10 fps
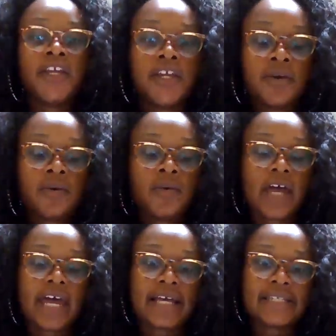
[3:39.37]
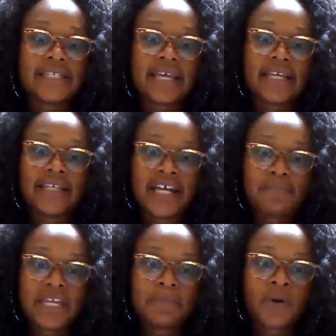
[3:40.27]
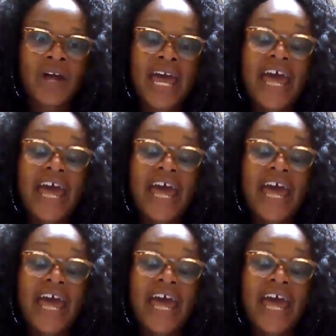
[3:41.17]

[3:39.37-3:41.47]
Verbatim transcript: You, as young people,